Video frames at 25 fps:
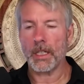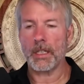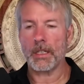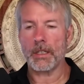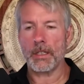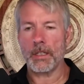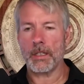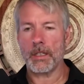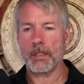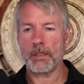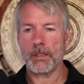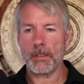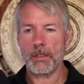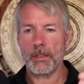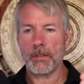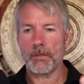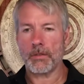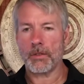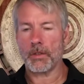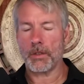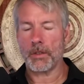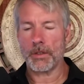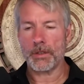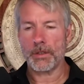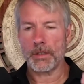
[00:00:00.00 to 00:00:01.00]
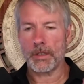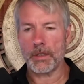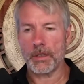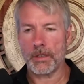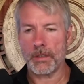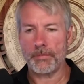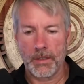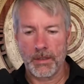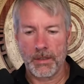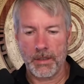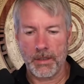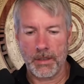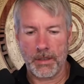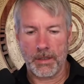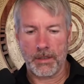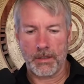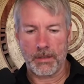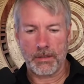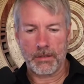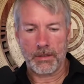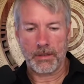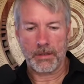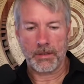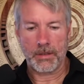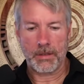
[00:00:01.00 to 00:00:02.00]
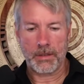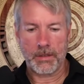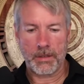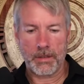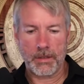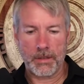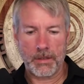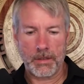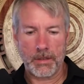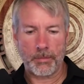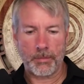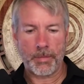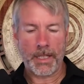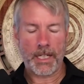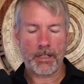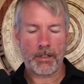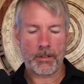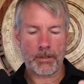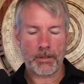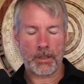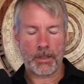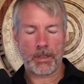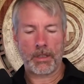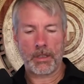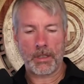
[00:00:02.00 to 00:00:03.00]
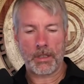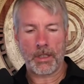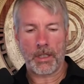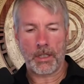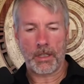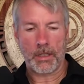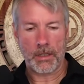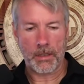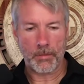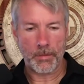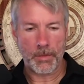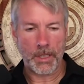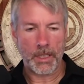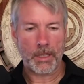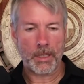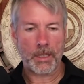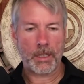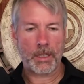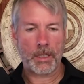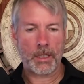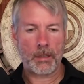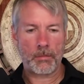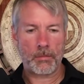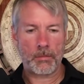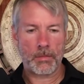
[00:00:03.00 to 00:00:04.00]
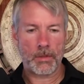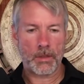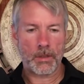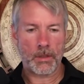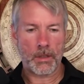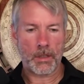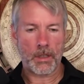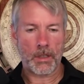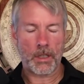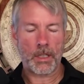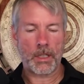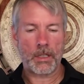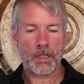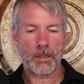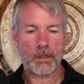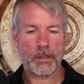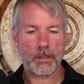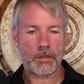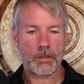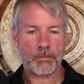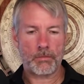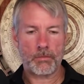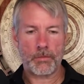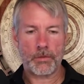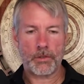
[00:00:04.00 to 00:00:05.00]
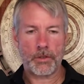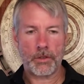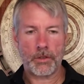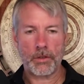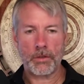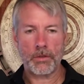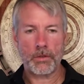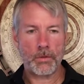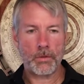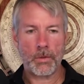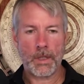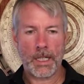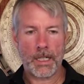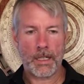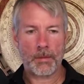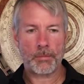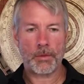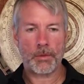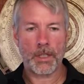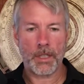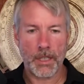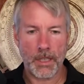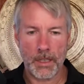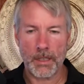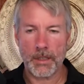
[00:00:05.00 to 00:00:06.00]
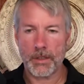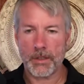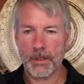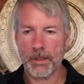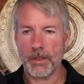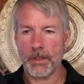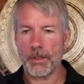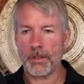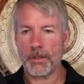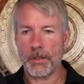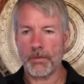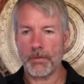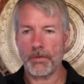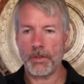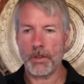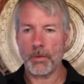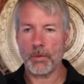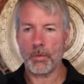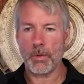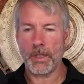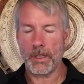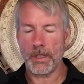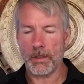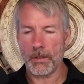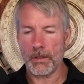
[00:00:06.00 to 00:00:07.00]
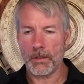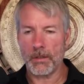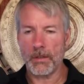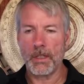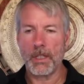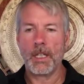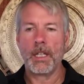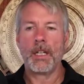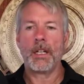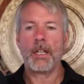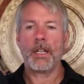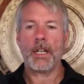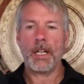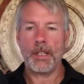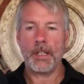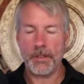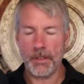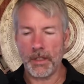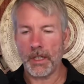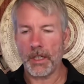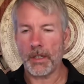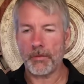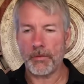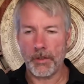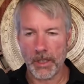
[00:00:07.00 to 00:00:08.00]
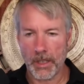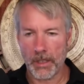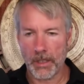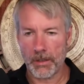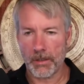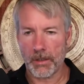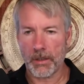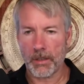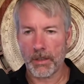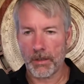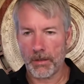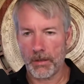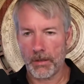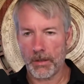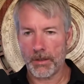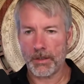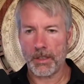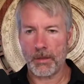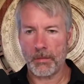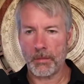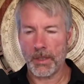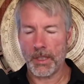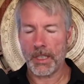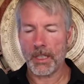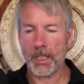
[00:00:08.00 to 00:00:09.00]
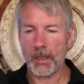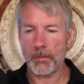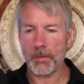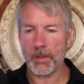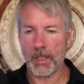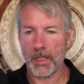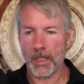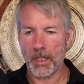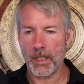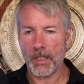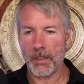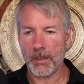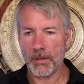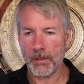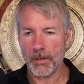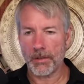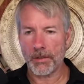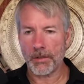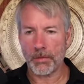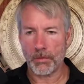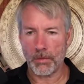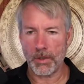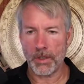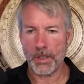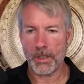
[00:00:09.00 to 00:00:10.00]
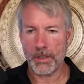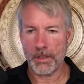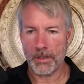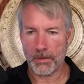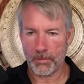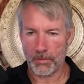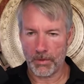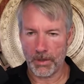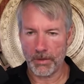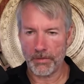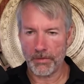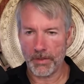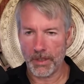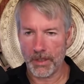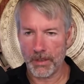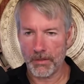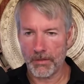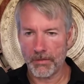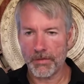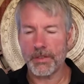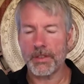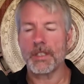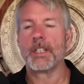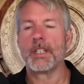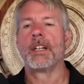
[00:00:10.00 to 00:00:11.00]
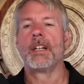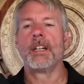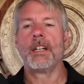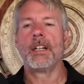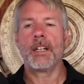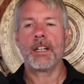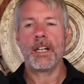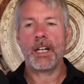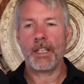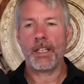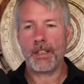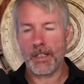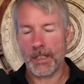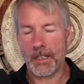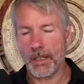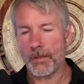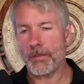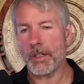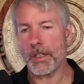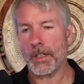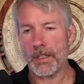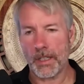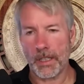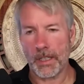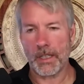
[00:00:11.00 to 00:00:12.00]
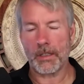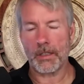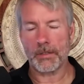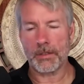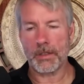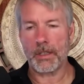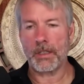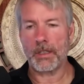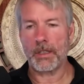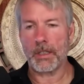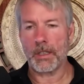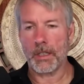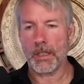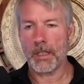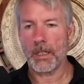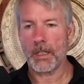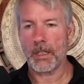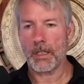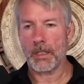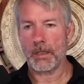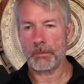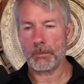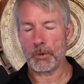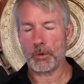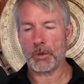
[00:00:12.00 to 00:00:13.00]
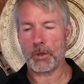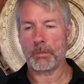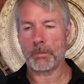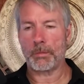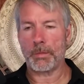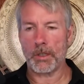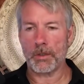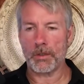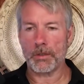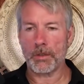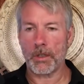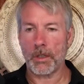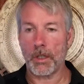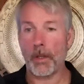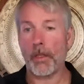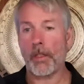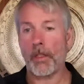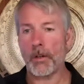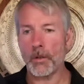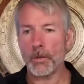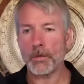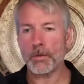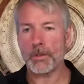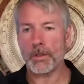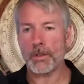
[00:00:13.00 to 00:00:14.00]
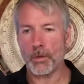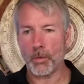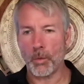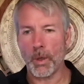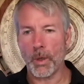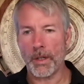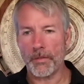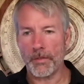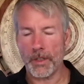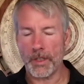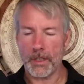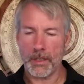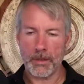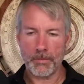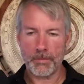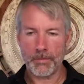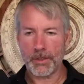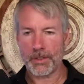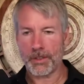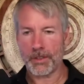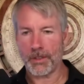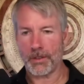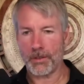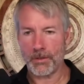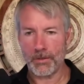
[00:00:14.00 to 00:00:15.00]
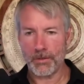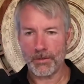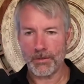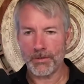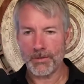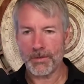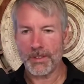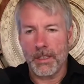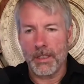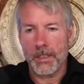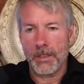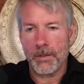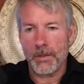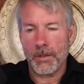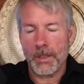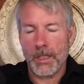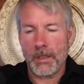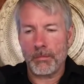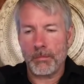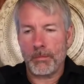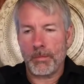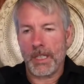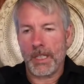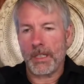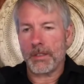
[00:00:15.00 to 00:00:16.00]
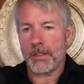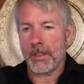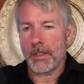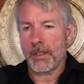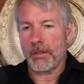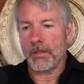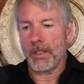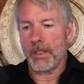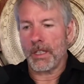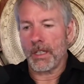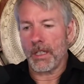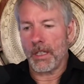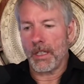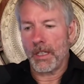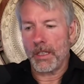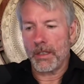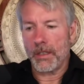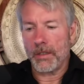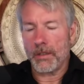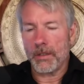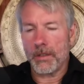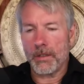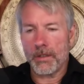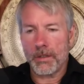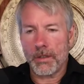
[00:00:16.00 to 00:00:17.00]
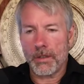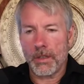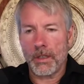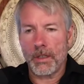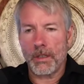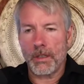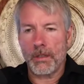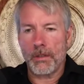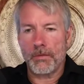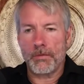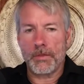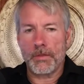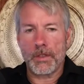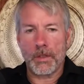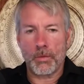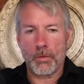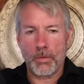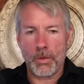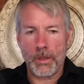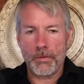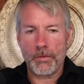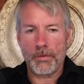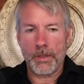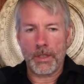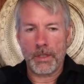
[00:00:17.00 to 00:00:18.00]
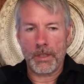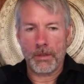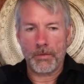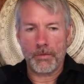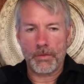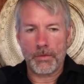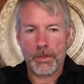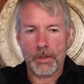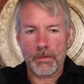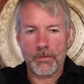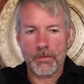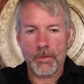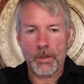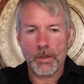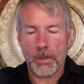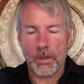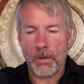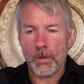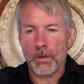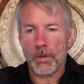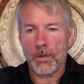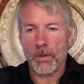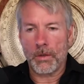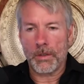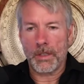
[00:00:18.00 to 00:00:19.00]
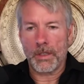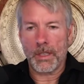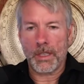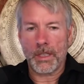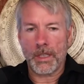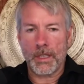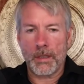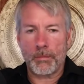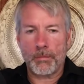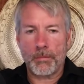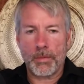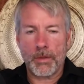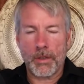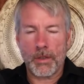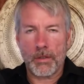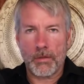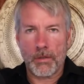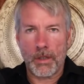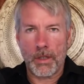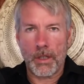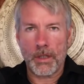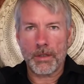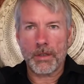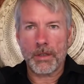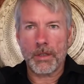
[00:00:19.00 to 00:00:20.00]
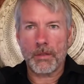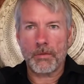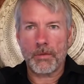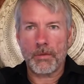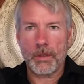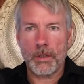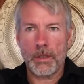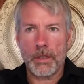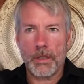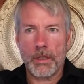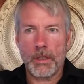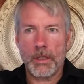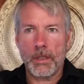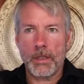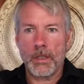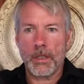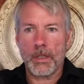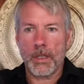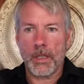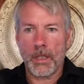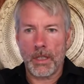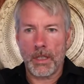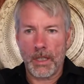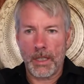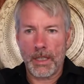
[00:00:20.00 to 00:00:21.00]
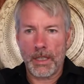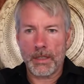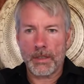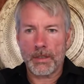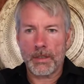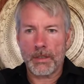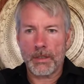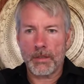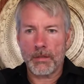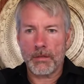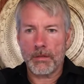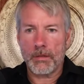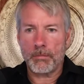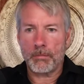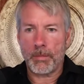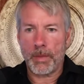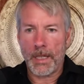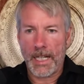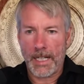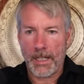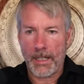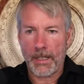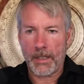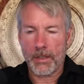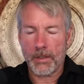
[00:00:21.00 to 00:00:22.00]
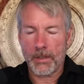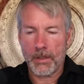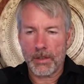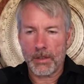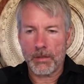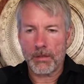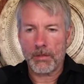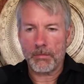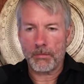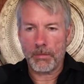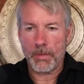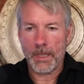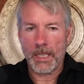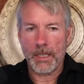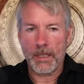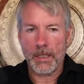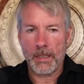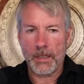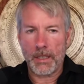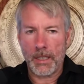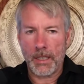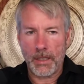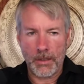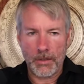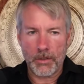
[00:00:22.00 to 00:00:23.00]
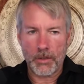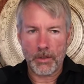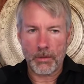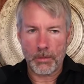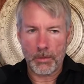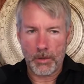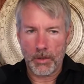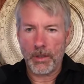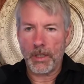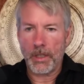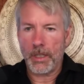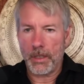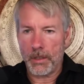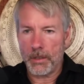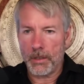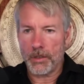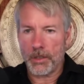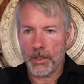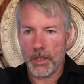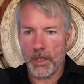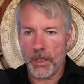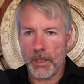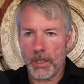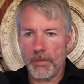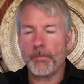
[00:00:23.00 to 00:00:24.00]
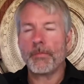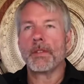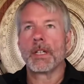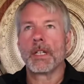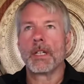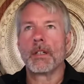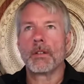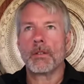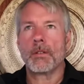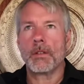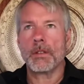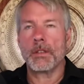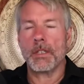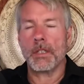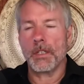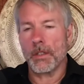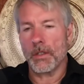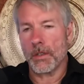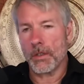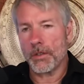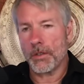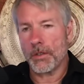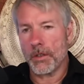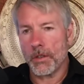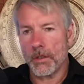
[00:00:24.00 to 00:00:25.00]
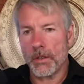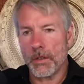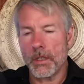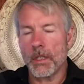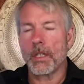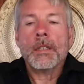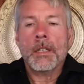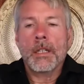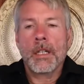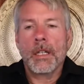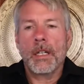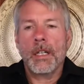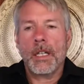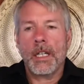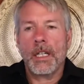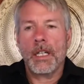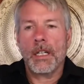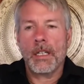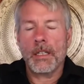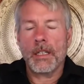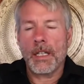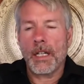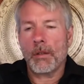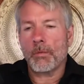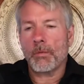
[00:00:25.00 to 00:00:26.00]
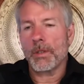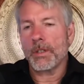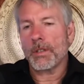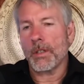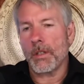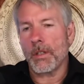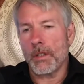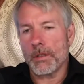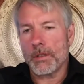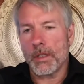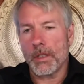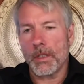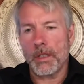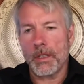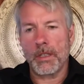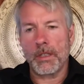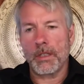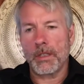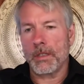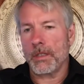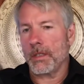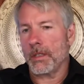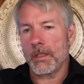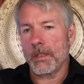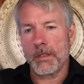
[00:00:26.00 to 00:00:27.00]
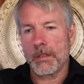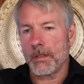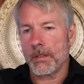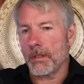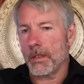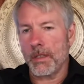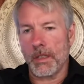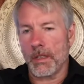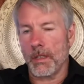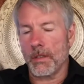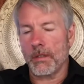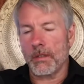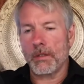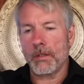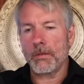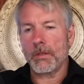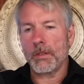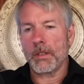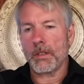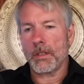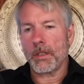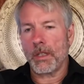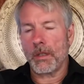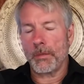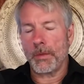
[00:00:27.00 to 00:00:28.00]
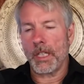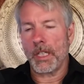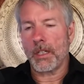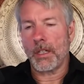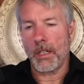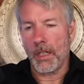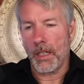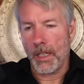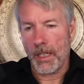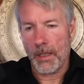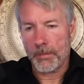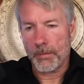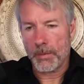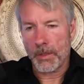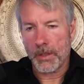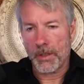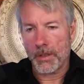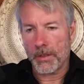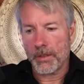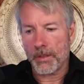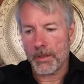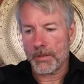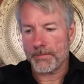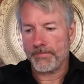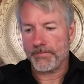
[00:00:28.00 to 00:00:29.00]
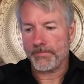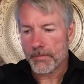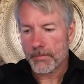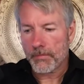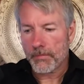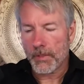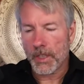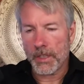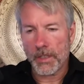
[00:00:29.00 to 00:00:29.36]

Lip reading: And then, of course, the pound and the dollar became layer 2 applications, if you will. And then every other currency became a layer 3 derivative. Mm-hmm. And then everything else in the economy was built on those derivatives. So you had basically layers of derivatives of gold that got progressively less backed by tangible energy or denurtured. And that resulted in, who knows how many collapses.